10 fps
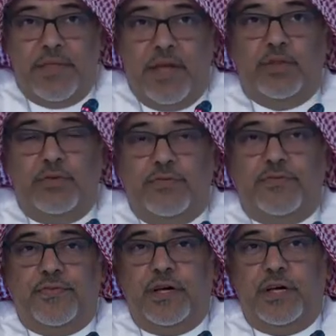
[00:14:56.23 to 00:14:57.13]
the end of
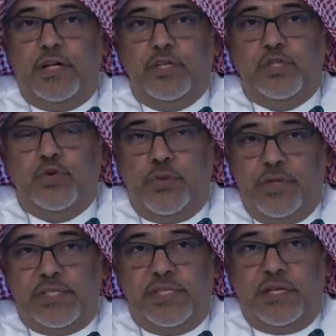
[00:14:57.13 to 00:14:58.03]
June
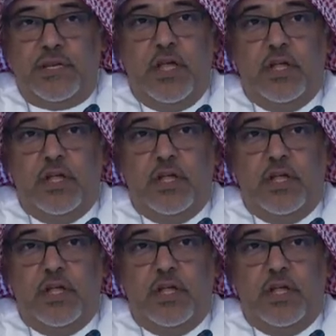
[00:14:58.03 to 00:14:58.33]
this year.